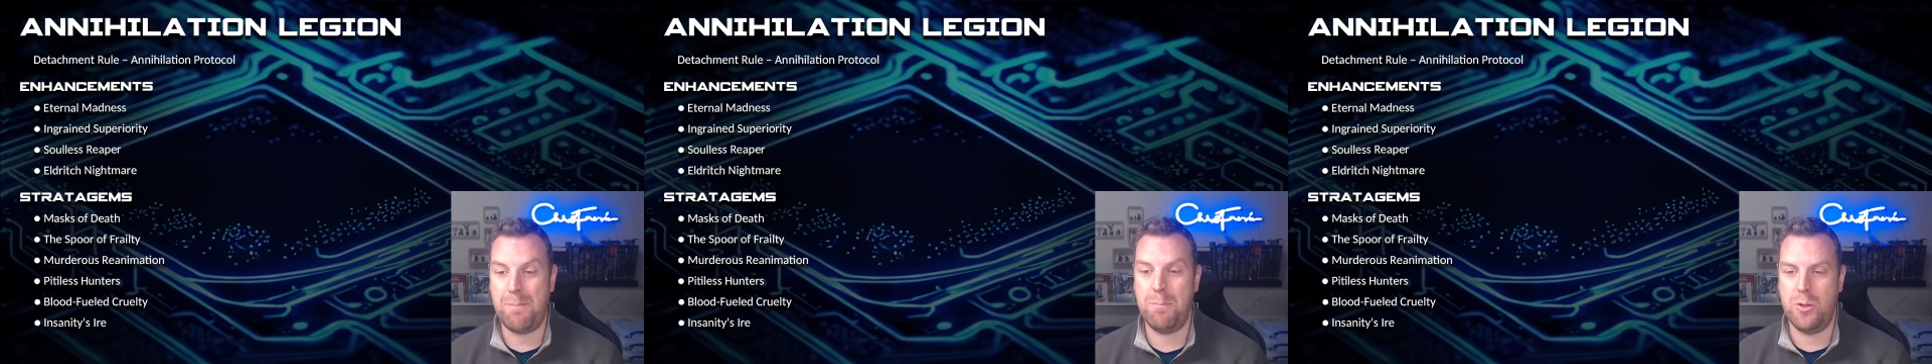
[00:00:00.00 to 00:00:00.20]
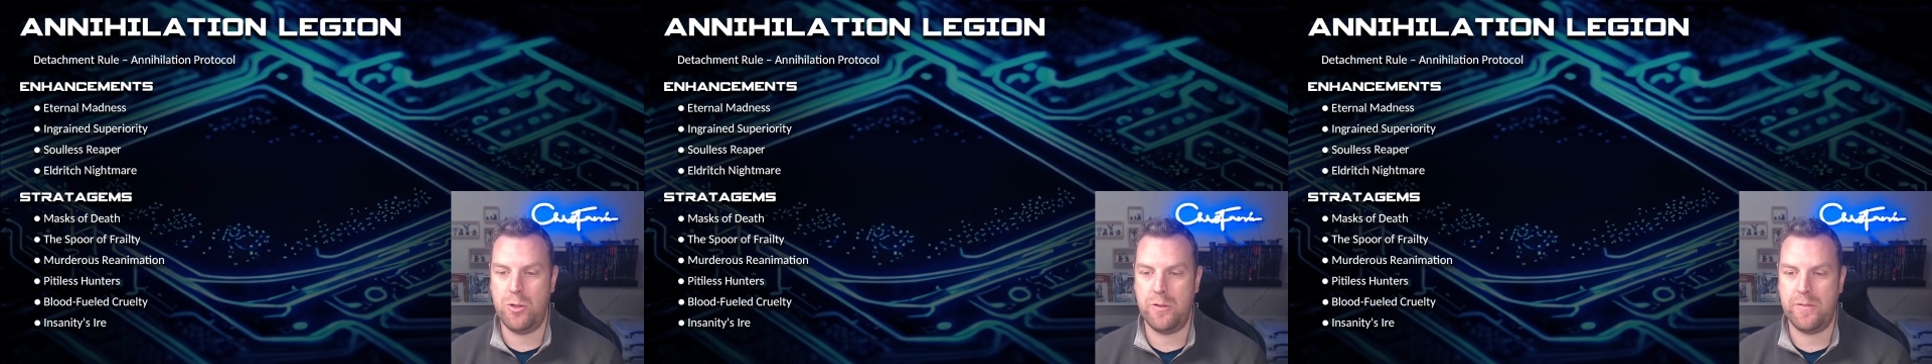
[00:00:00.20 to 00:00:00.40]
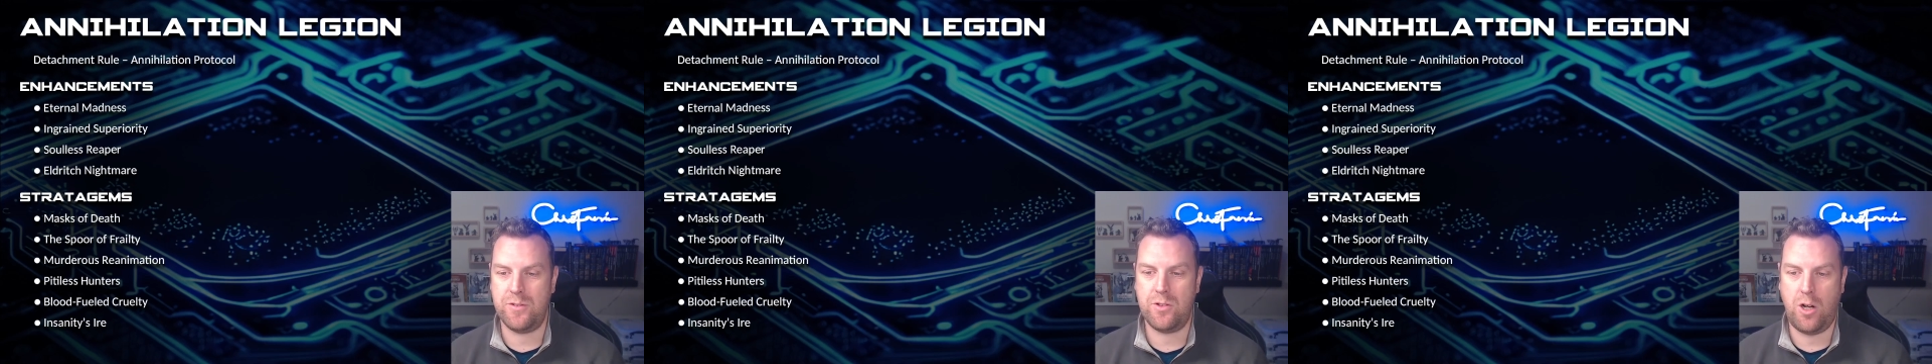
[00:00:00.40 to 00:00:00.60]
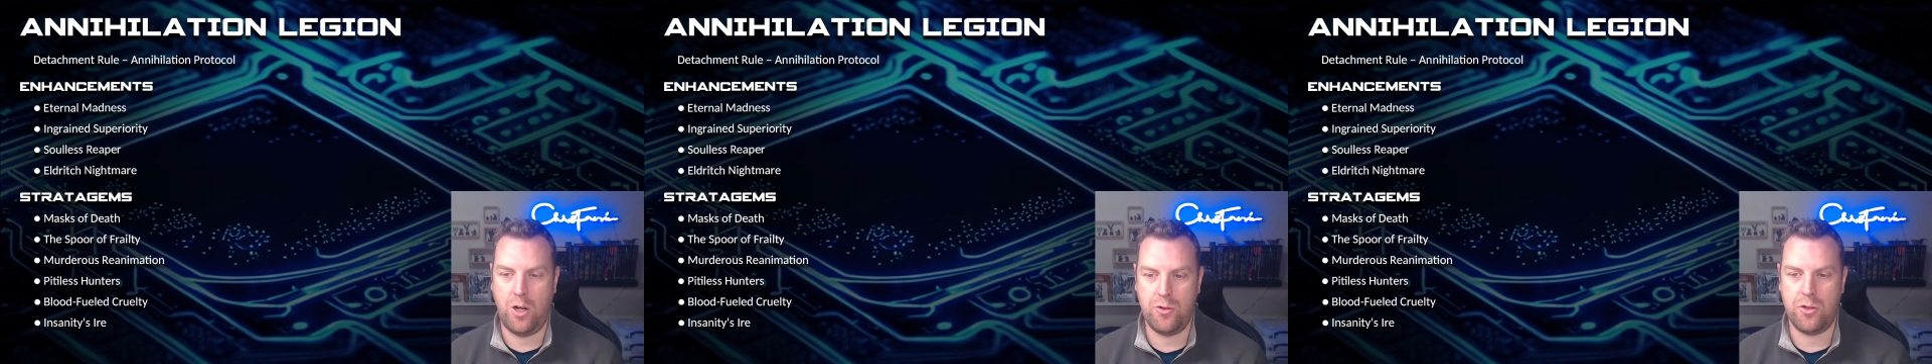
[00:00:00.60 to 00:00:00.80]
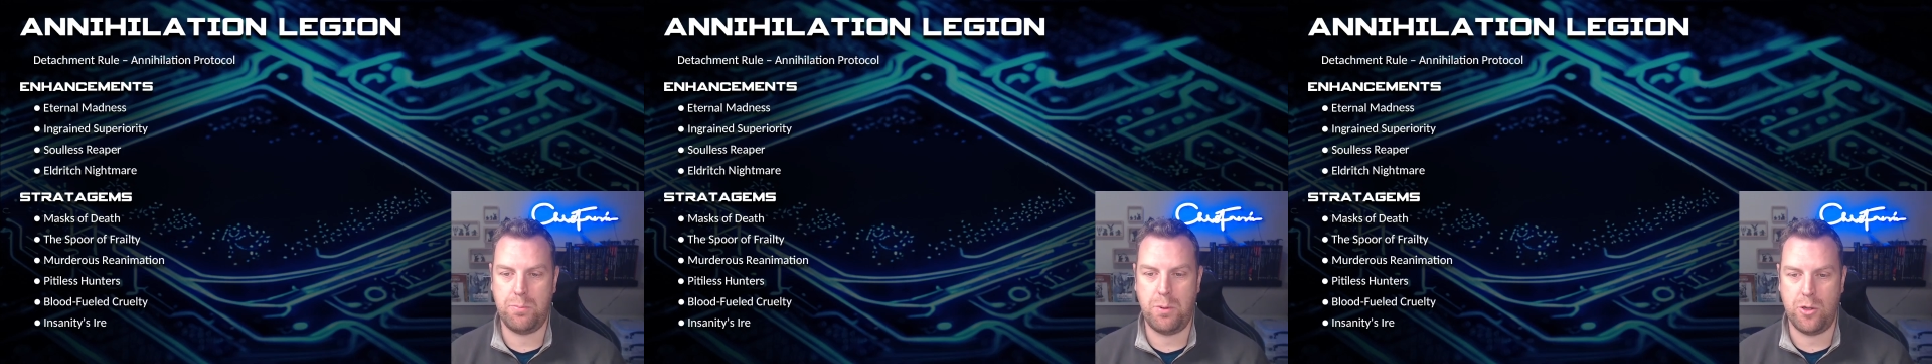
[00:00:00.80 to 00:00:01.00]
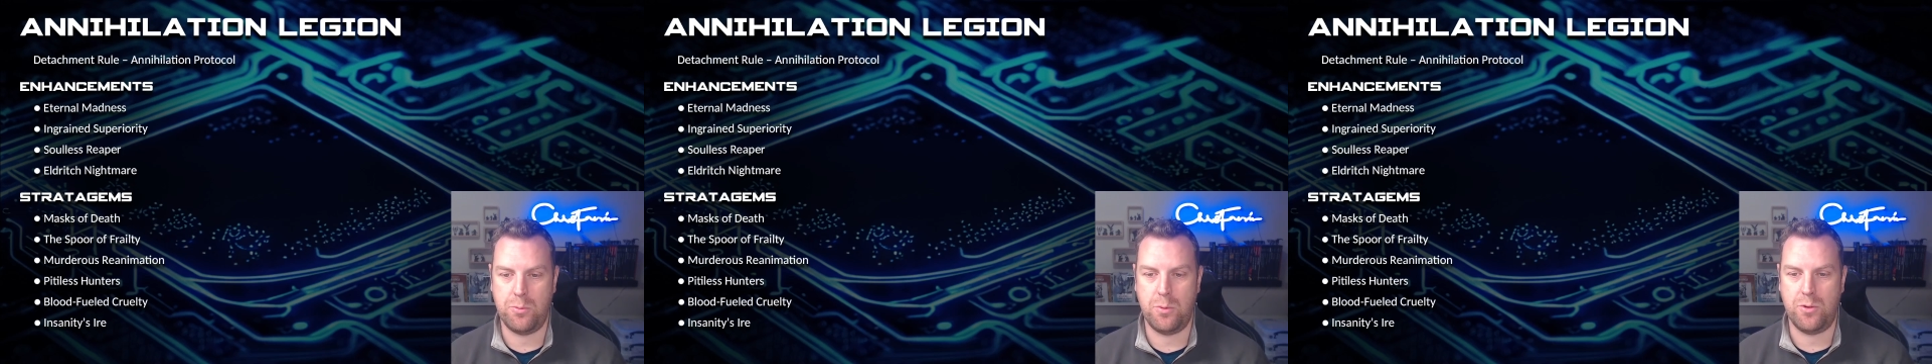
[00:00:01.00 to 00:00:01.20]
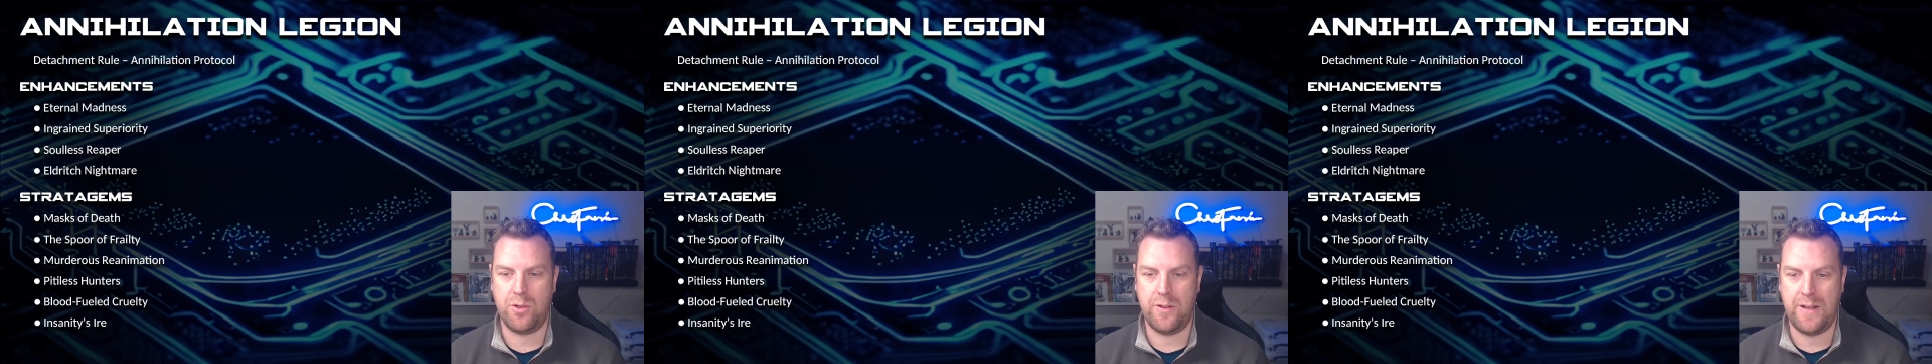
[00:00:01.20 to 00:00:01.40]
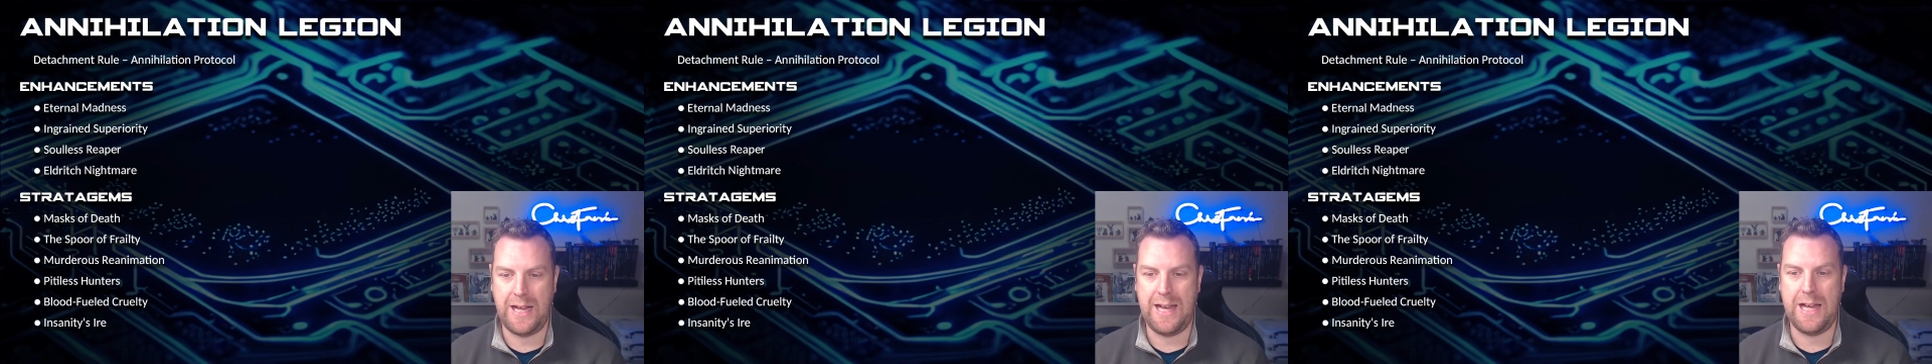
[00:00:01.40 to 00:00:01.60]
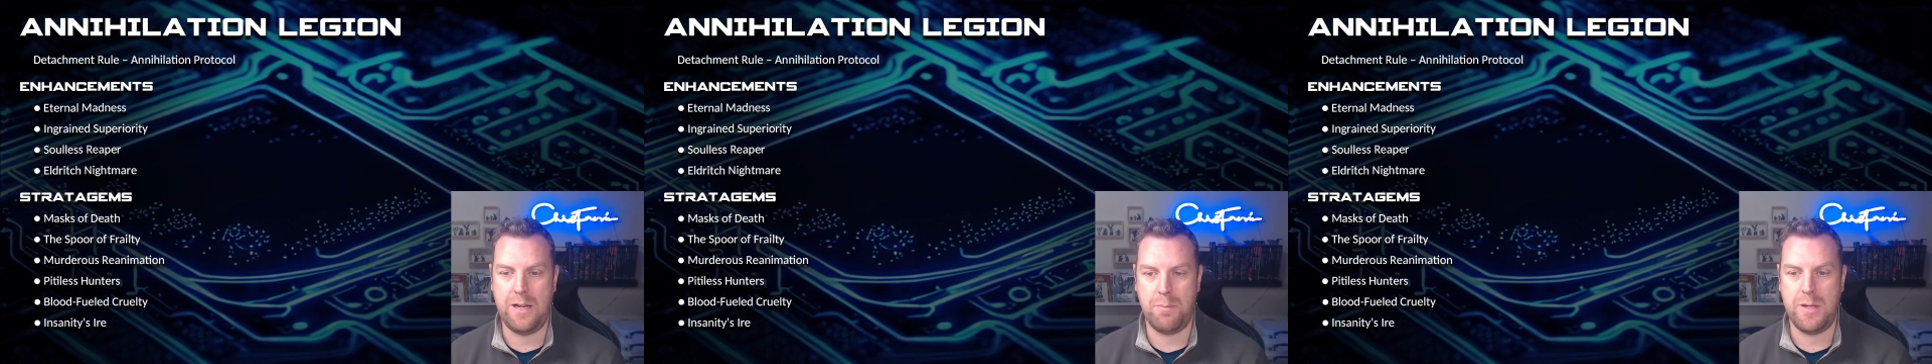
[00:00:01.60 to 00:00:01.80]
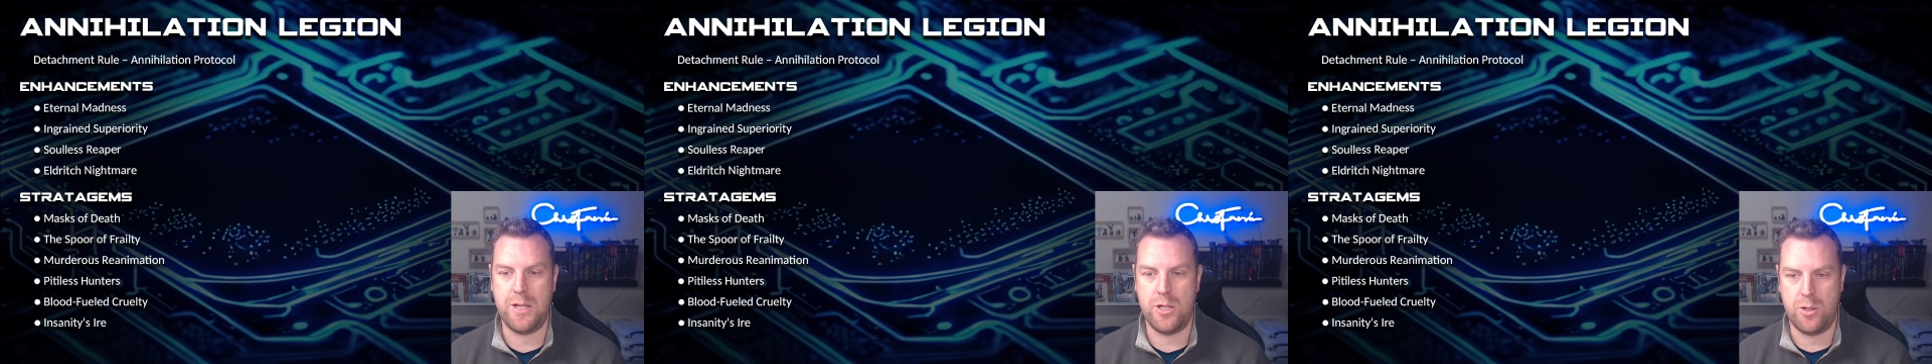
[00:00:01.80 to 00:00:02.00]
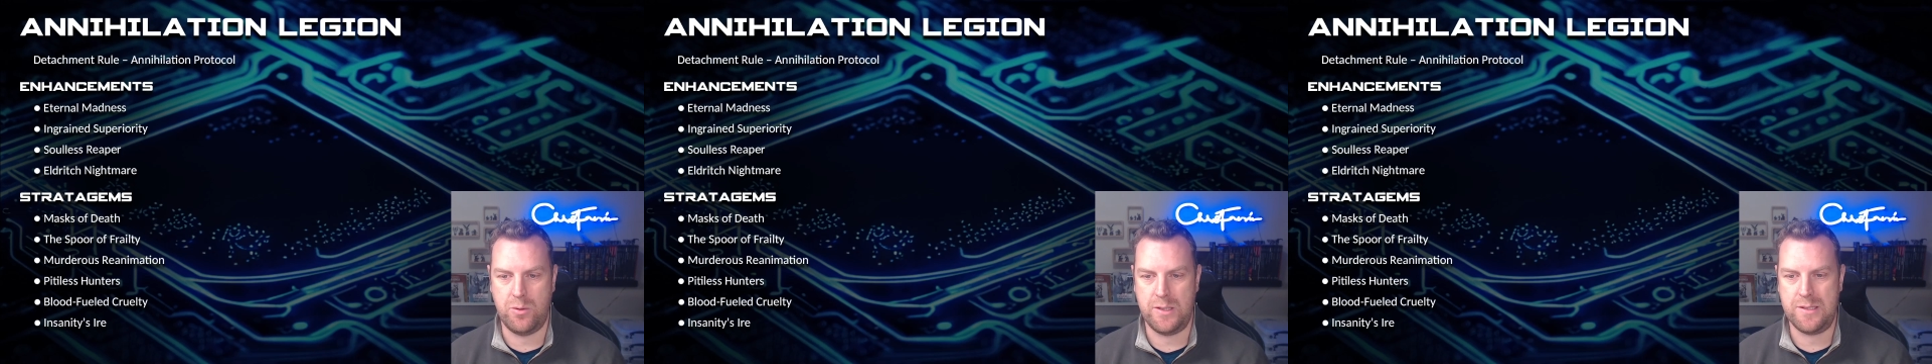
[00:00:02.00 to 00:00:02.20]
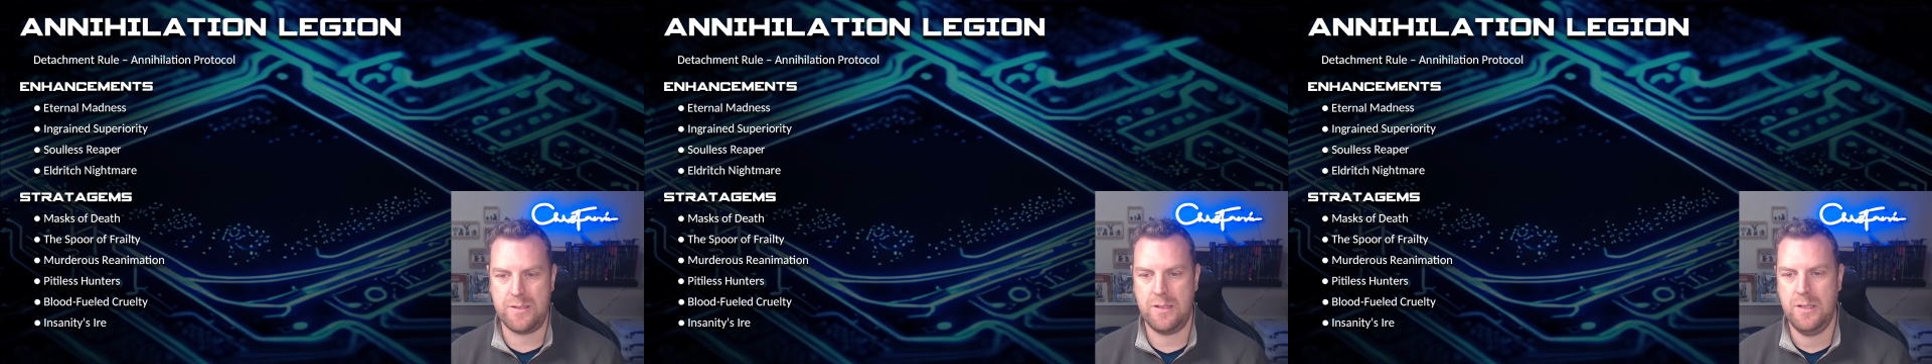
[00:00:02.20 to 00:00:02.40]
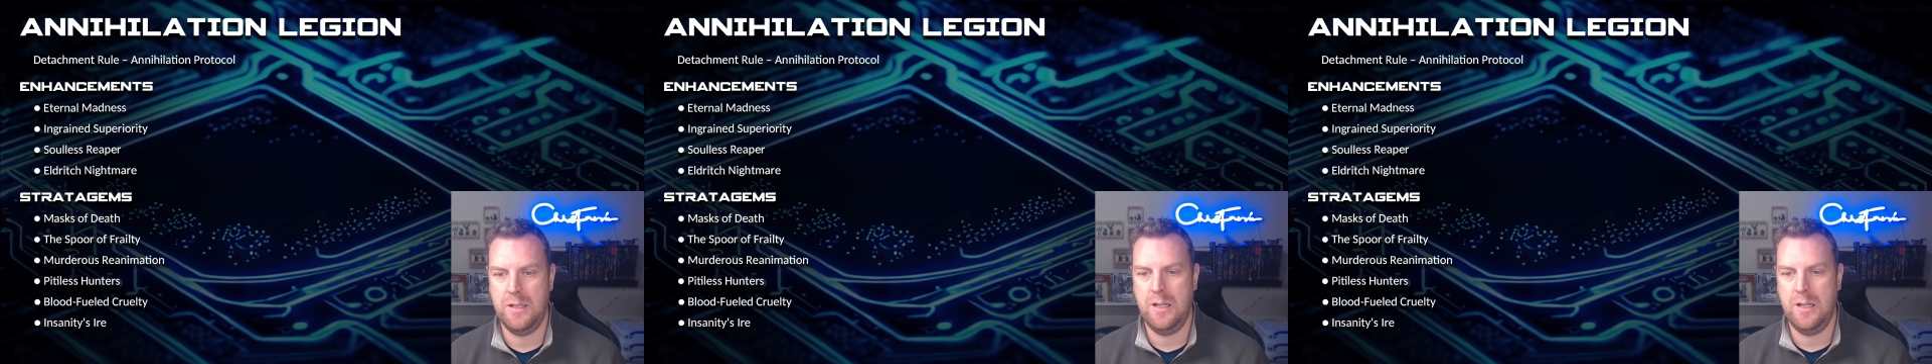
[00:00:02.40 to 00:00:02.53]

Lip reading: move as close as possible to that enemy unit.